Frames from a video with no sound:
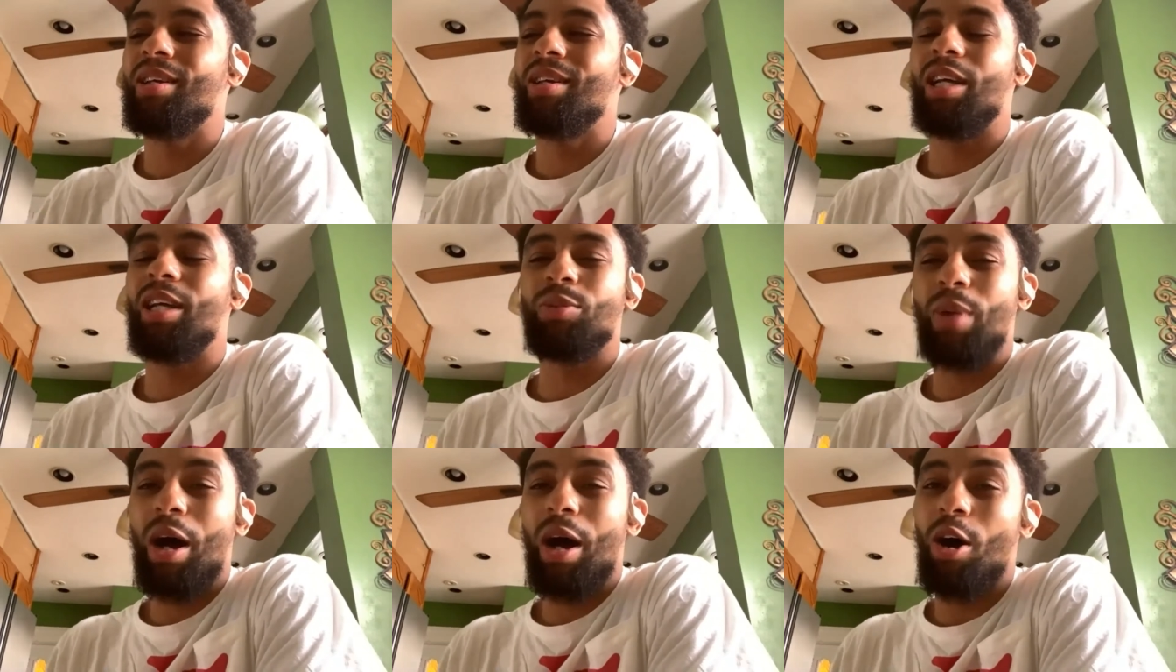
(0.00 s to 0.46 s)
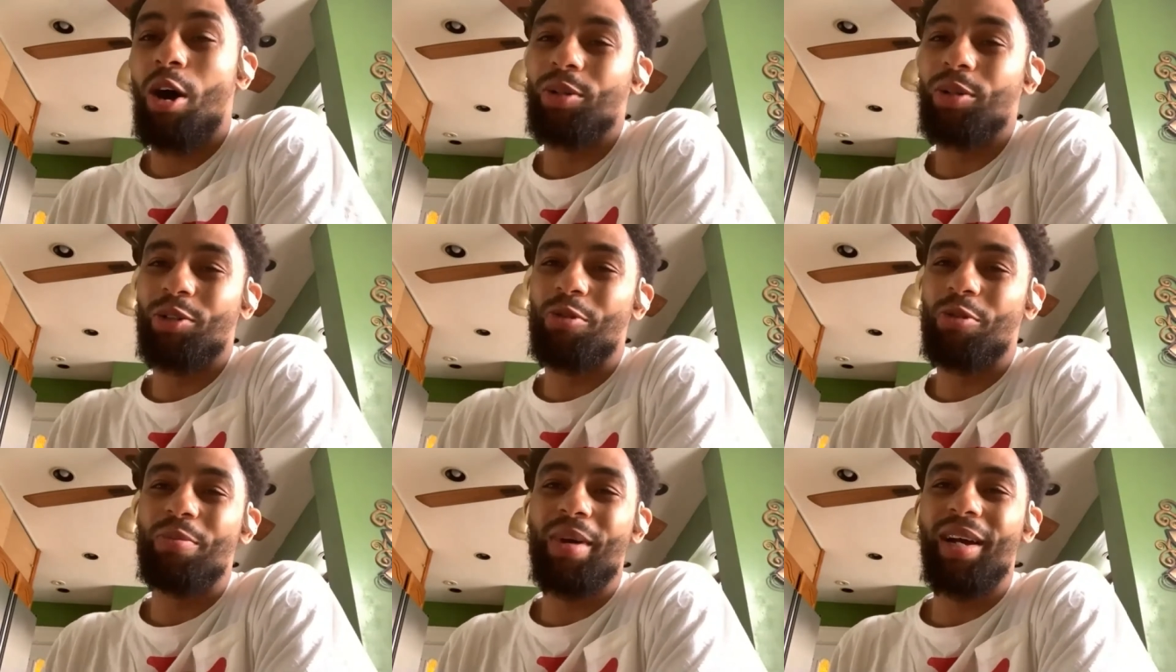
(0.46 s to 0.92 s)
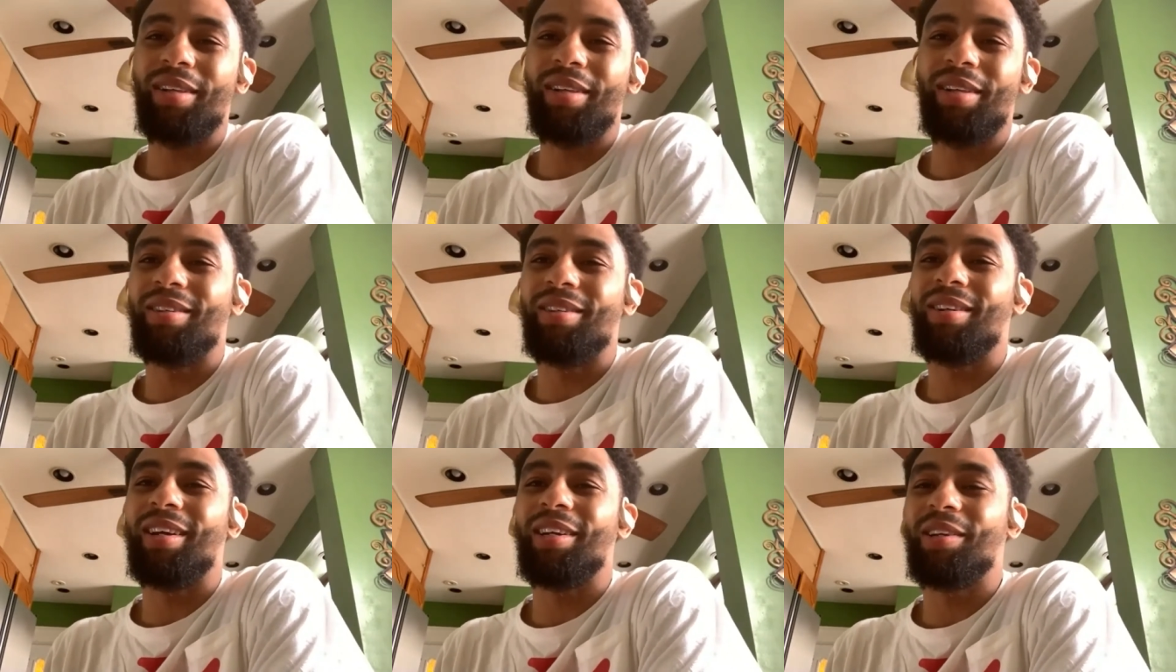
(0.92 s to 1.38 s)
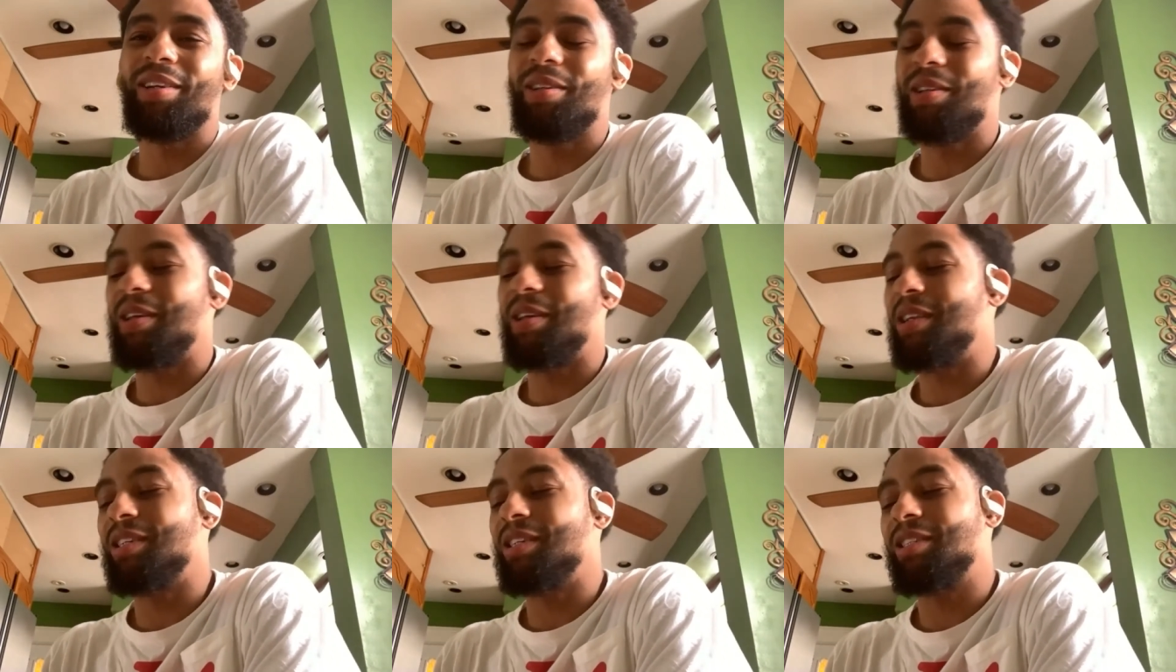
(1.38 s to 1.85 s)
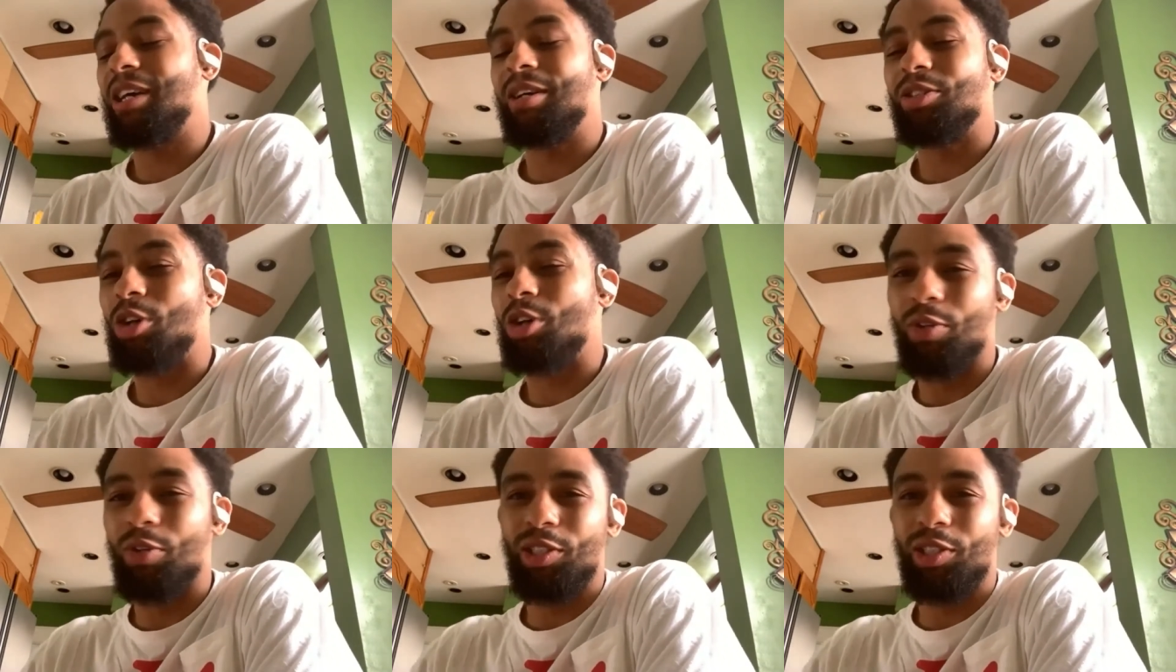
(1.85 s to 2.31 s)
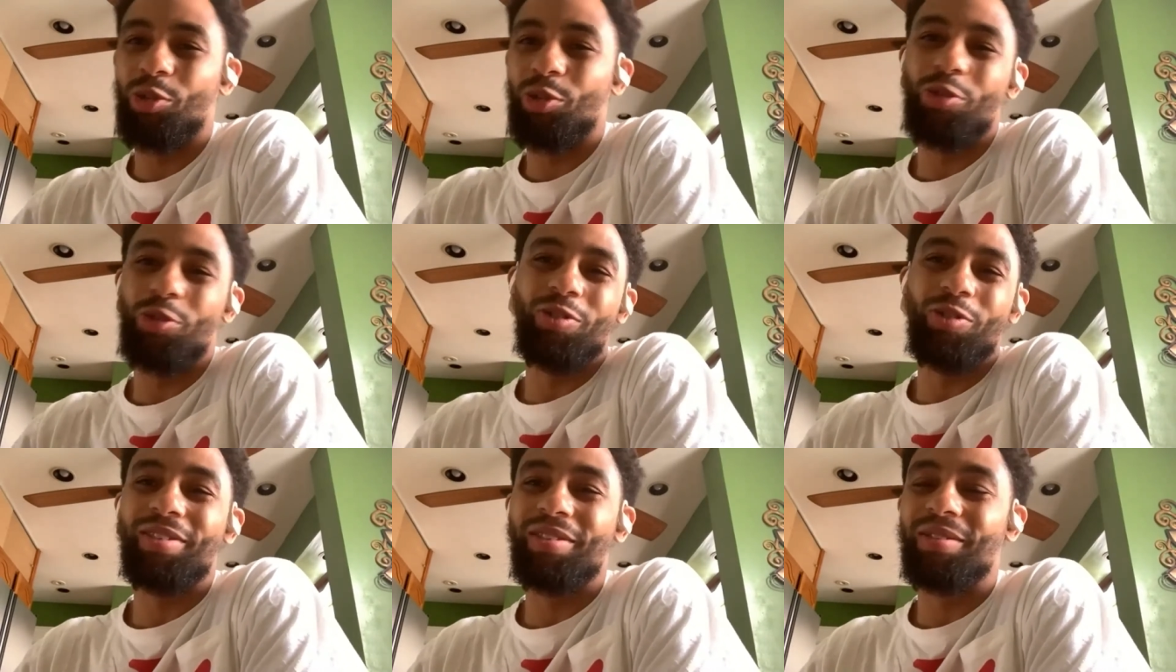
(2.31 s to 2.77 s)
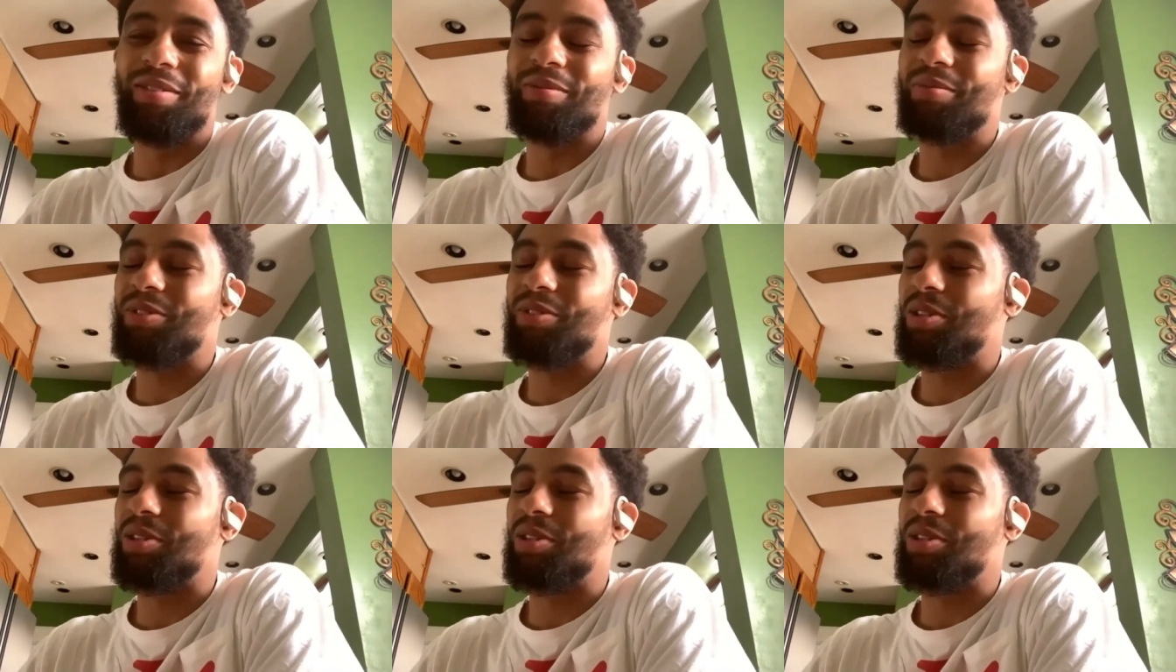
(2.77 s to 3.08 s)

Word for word: That's why I always go back there. Like, anytime, it's always lucrative.